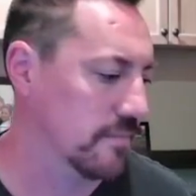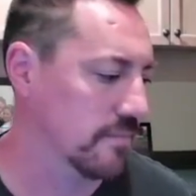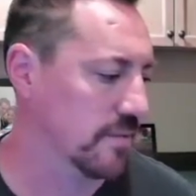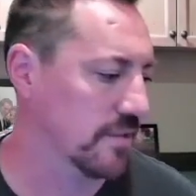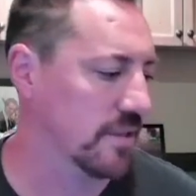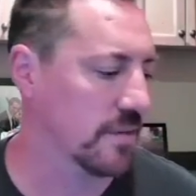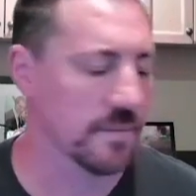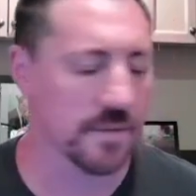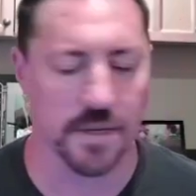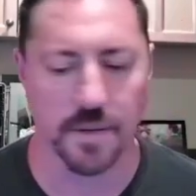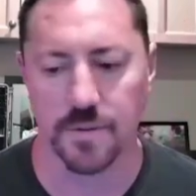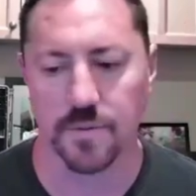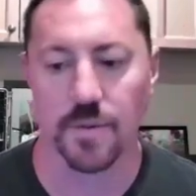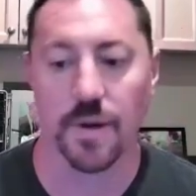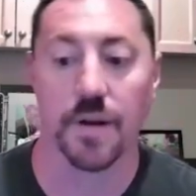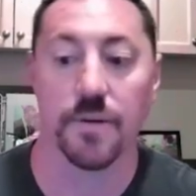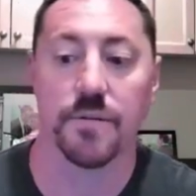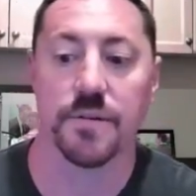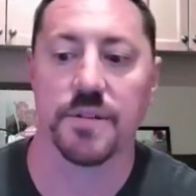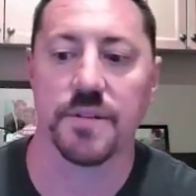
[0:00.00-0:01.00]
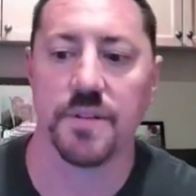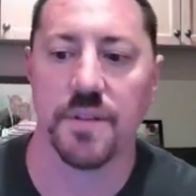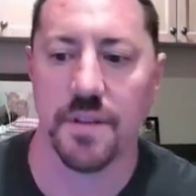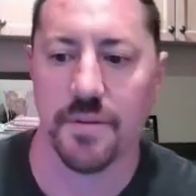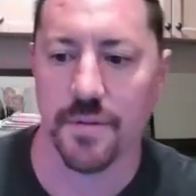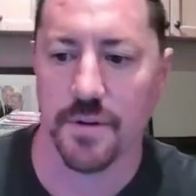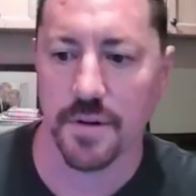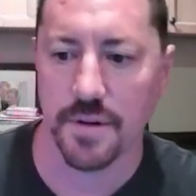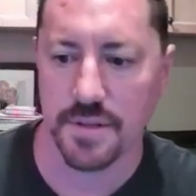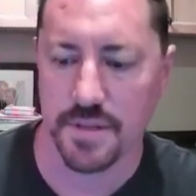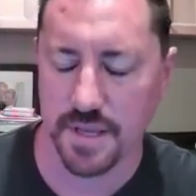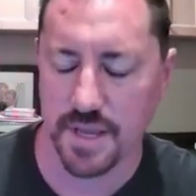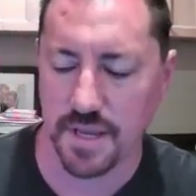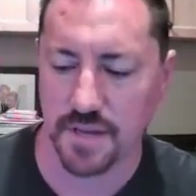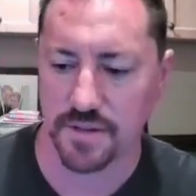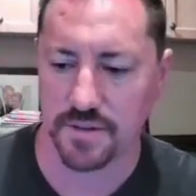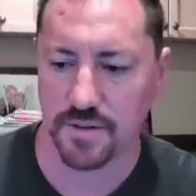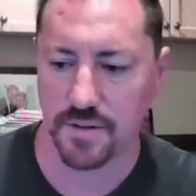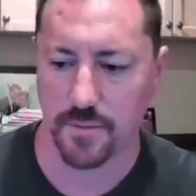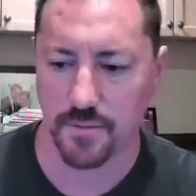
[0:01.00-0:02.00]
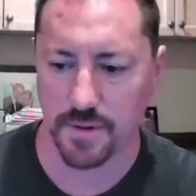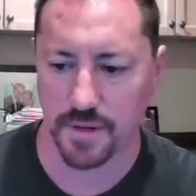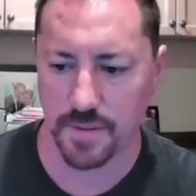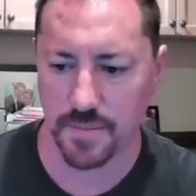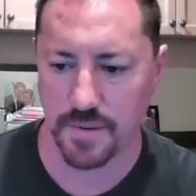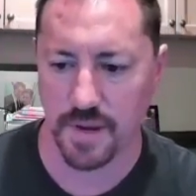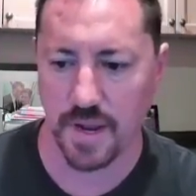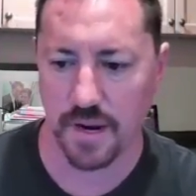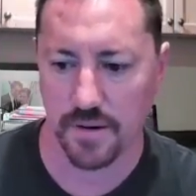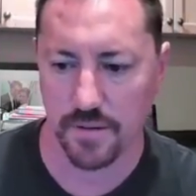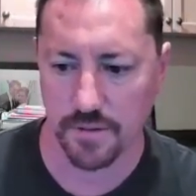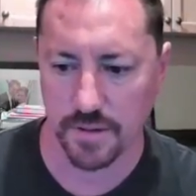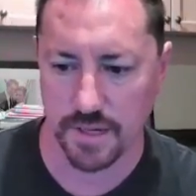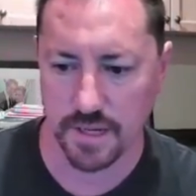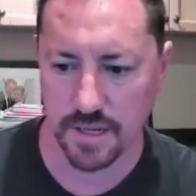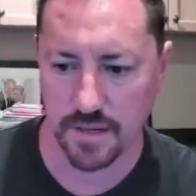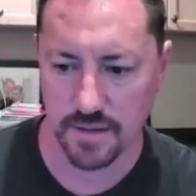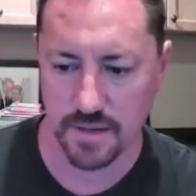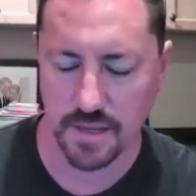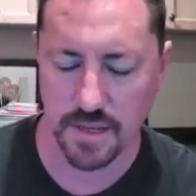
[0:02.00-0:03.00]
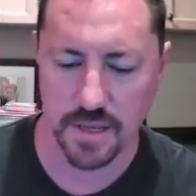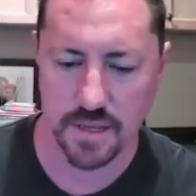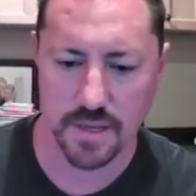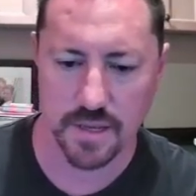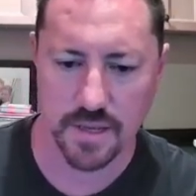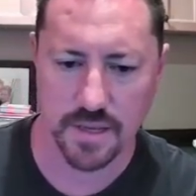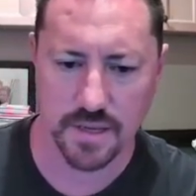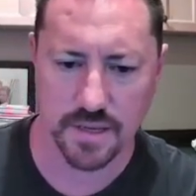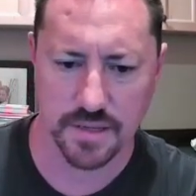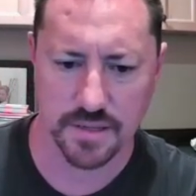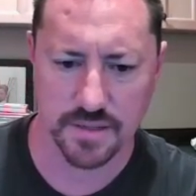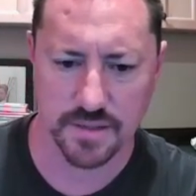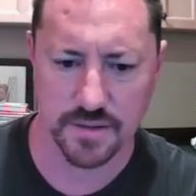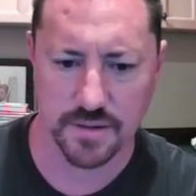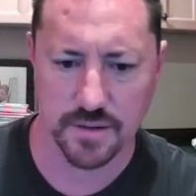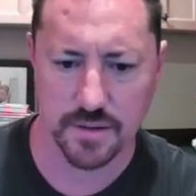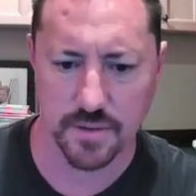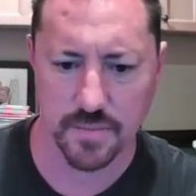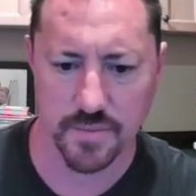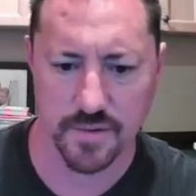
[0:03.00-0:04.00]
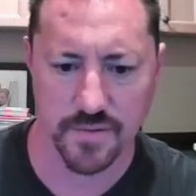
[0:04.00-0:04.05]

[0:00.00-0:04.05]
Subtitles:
Sometimes wide receivers, occasionally a running back will get a start. But